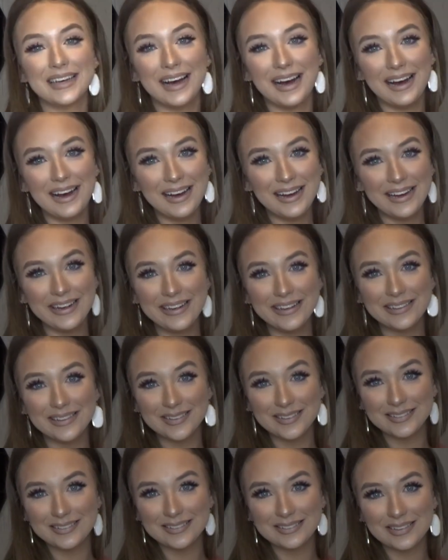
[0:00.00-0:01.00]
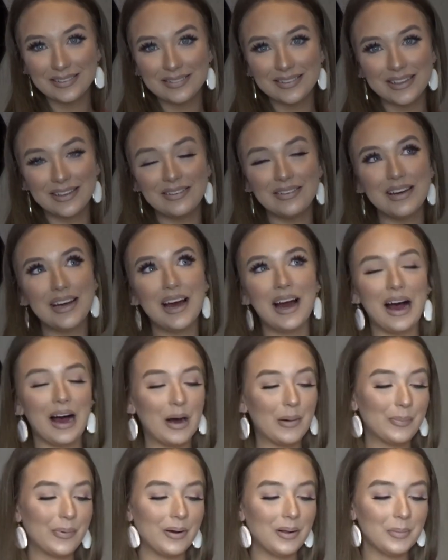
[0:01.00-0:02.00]
Hi, isn't she so cute?
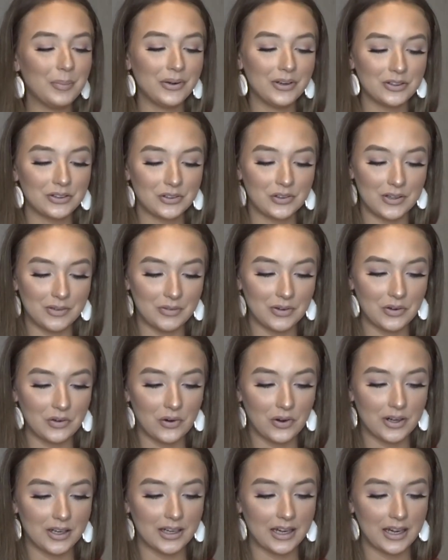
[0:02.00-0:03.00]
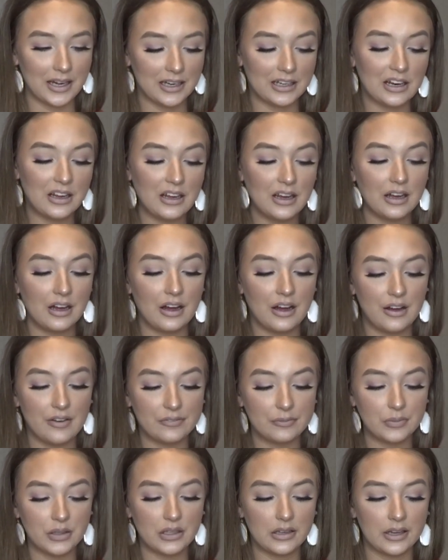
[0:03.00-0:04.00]
I'll probably put a screen recording in
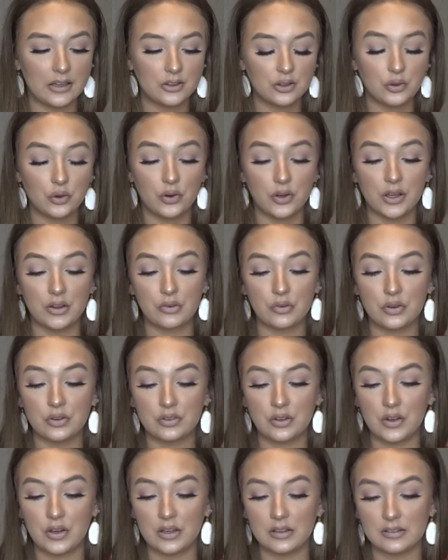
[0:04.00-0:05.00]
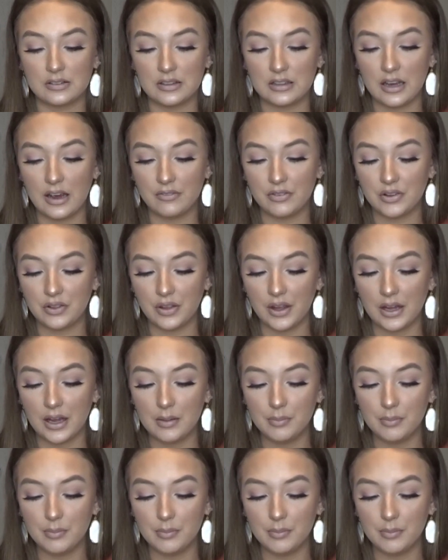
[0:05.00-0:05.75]
of me like scrolling through it so you can see everything.